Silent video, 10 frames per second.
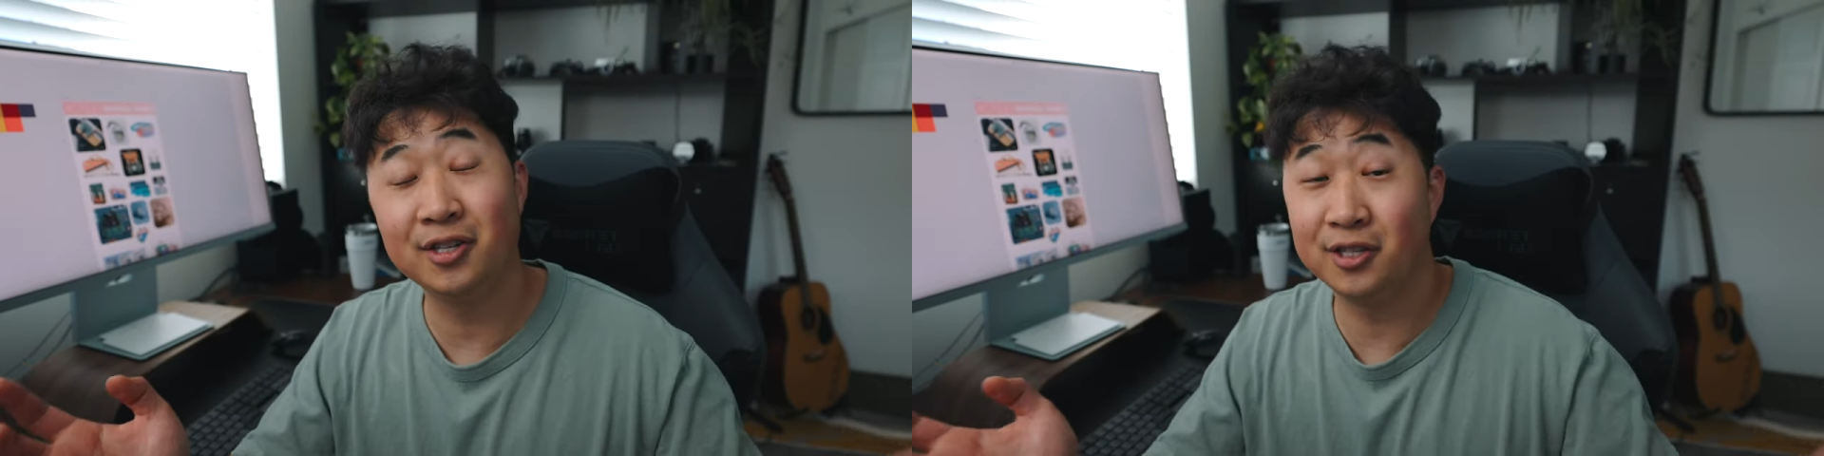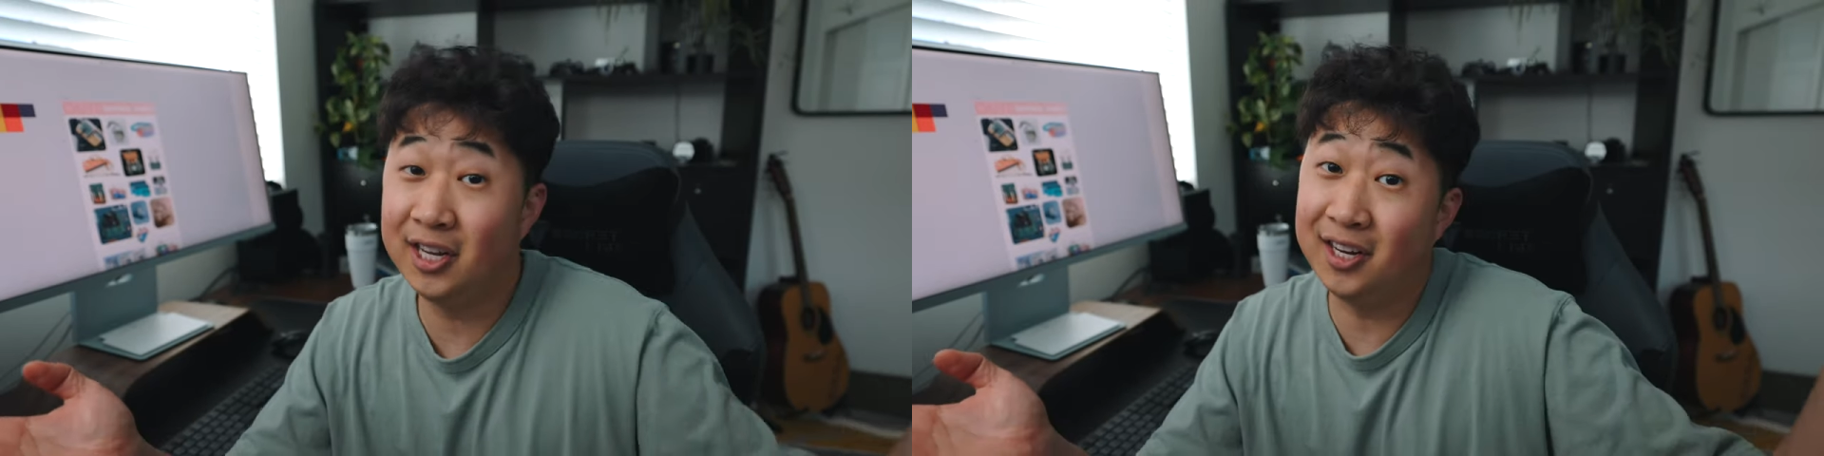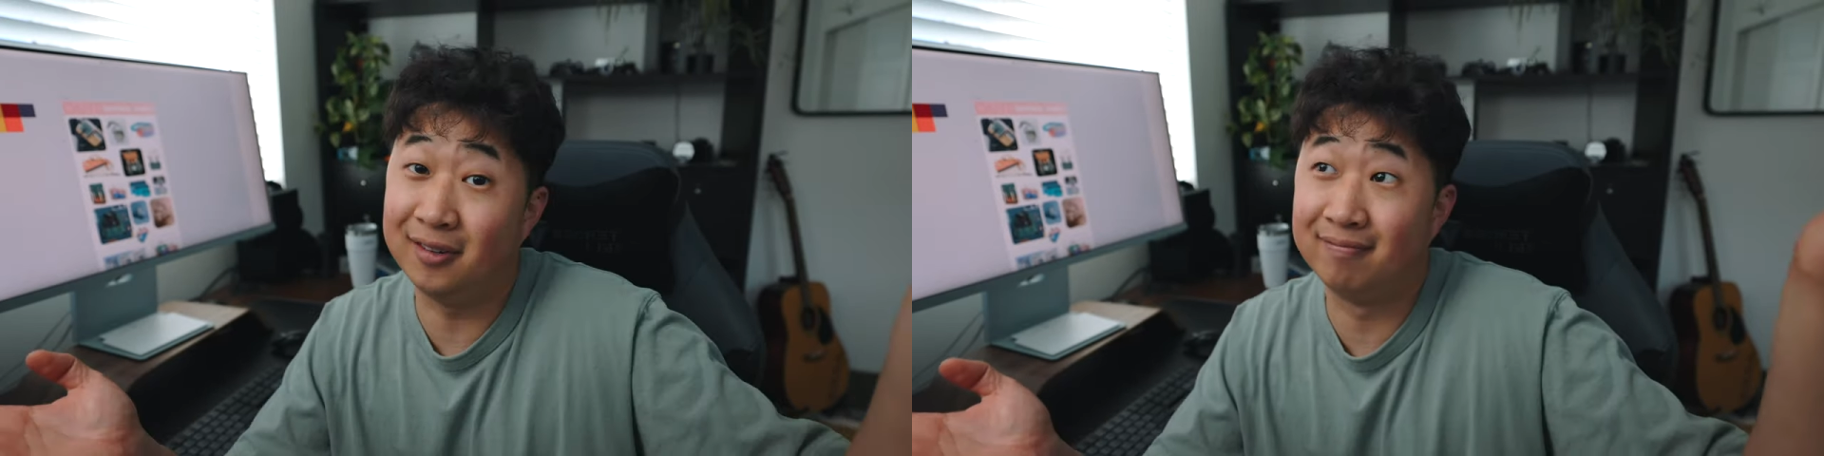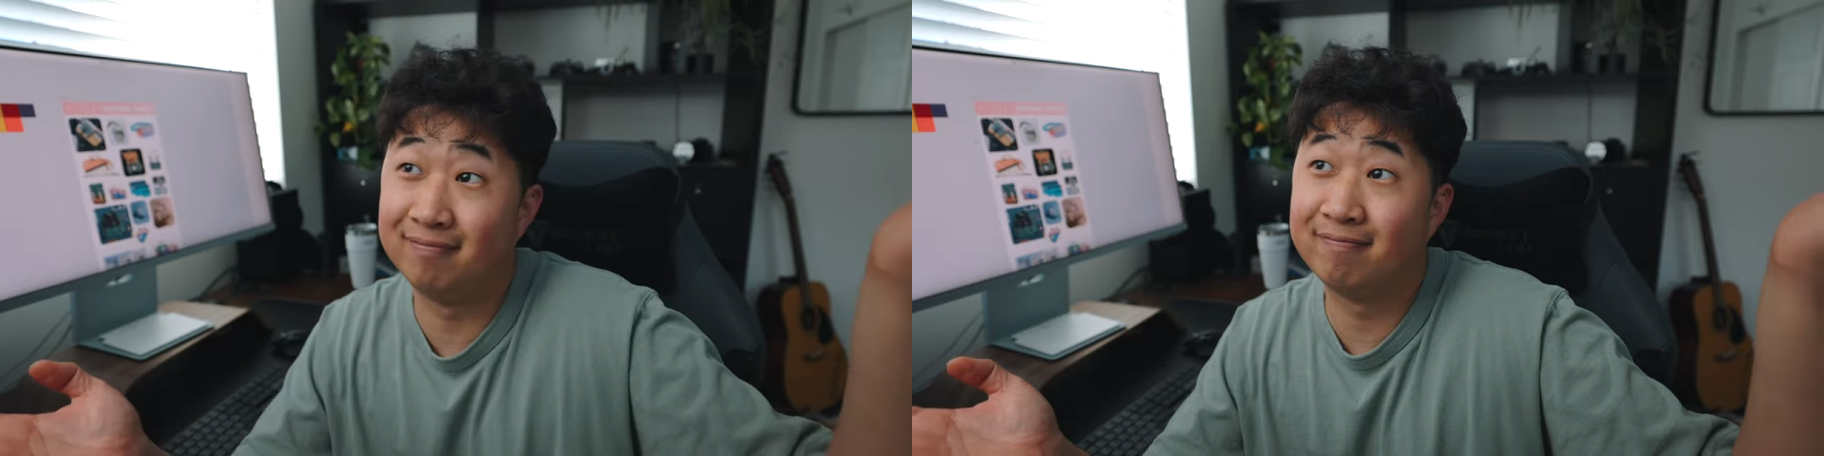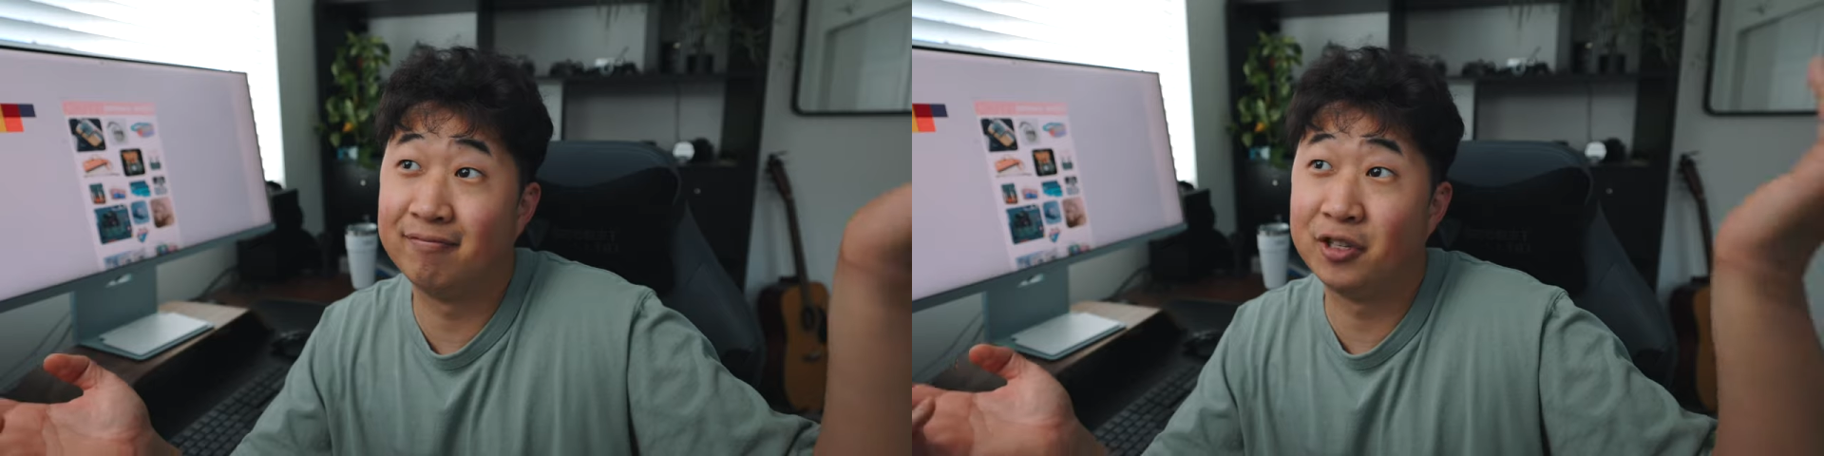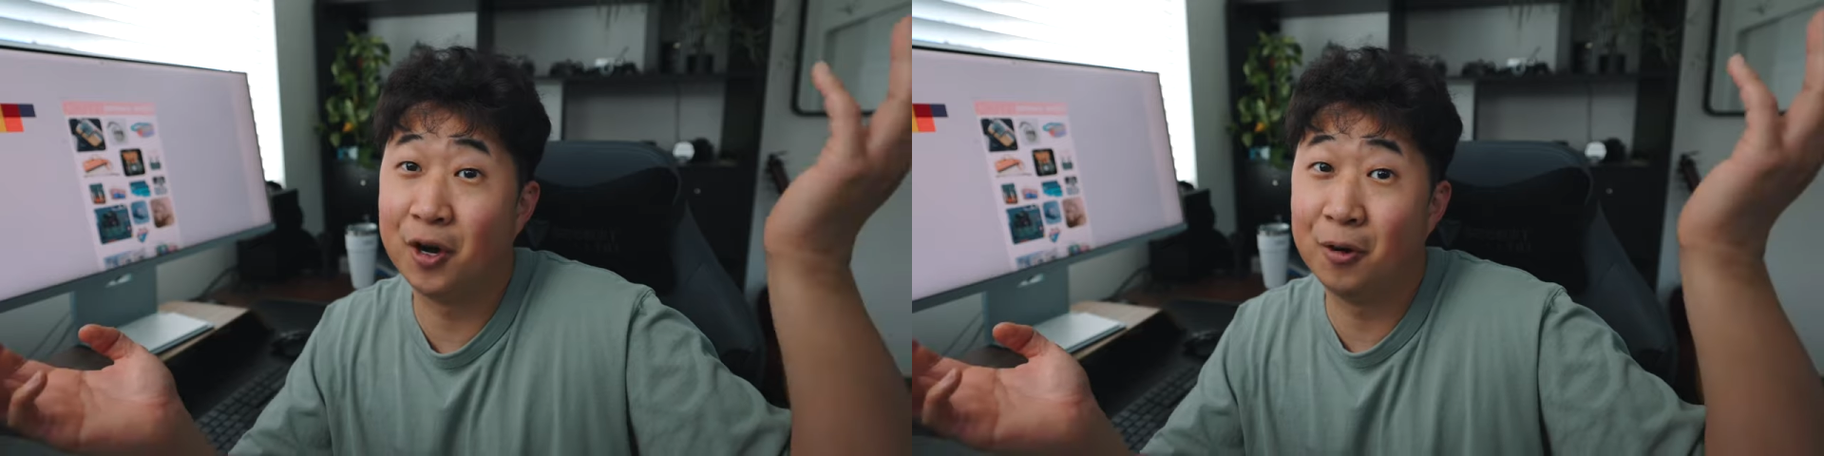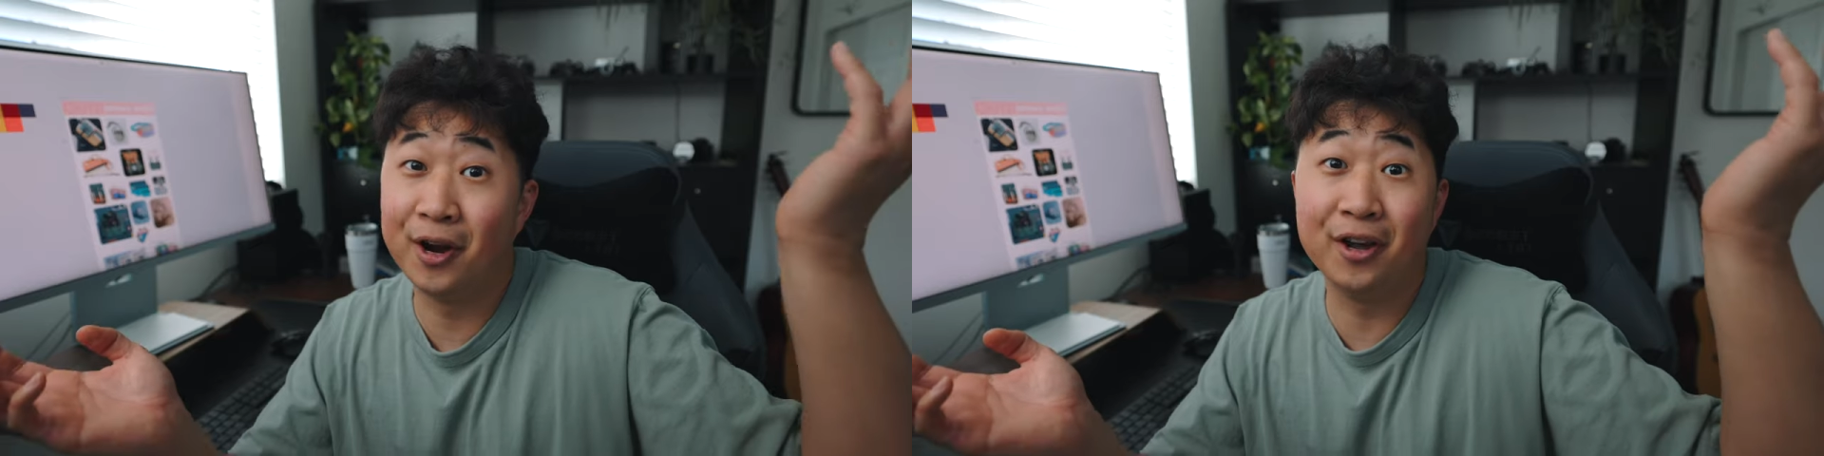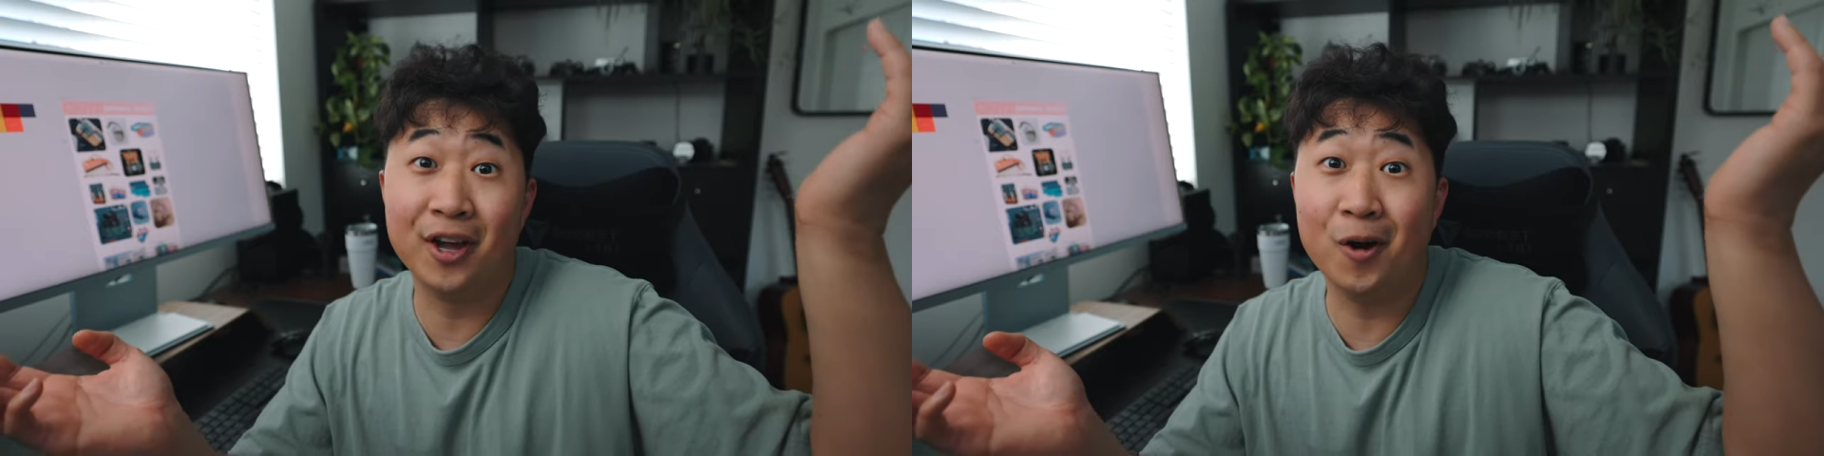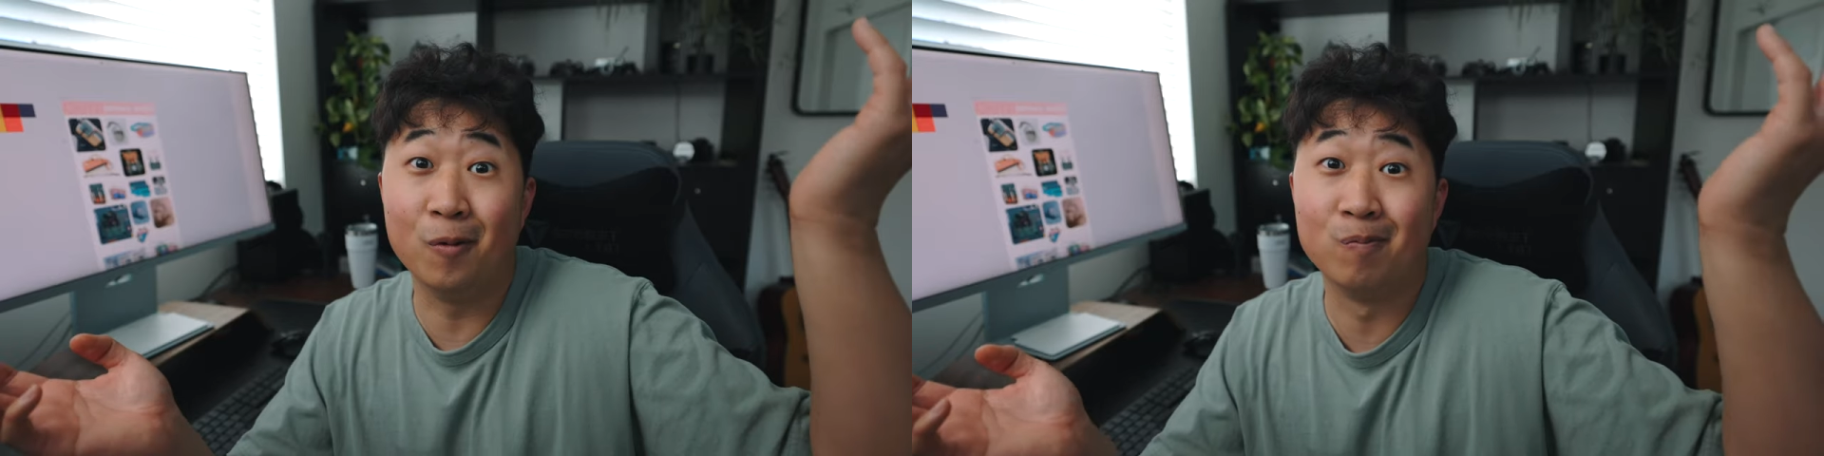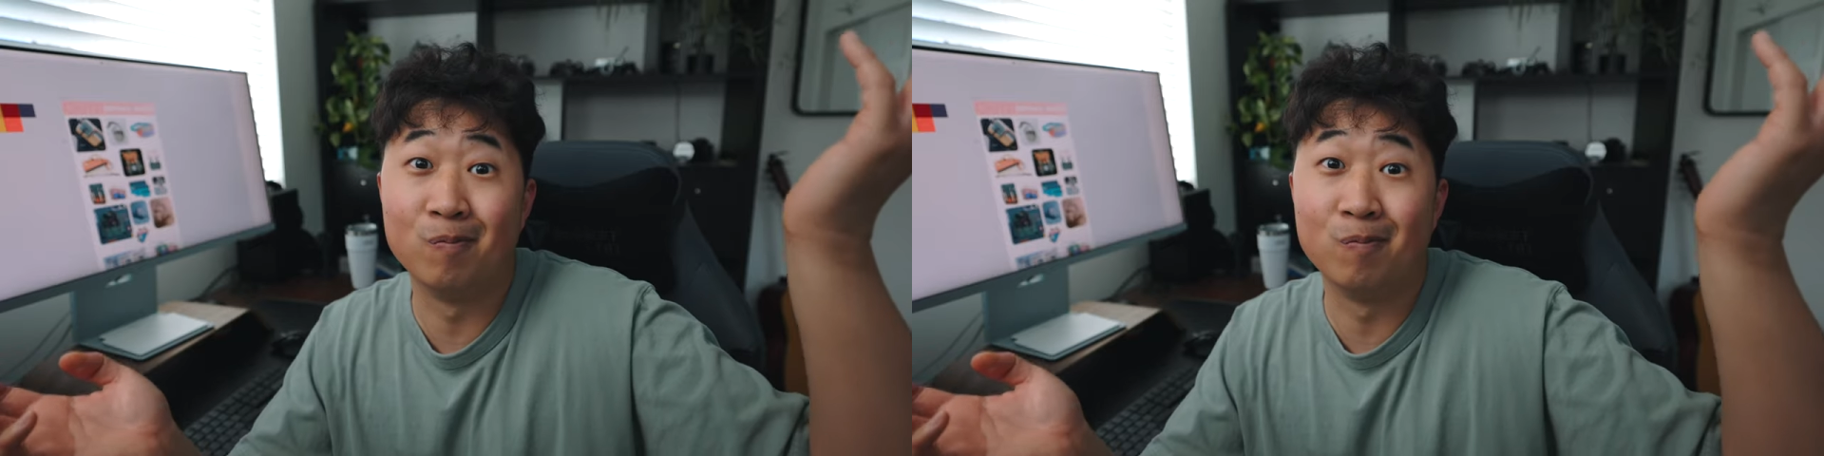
succeeded. So there you go.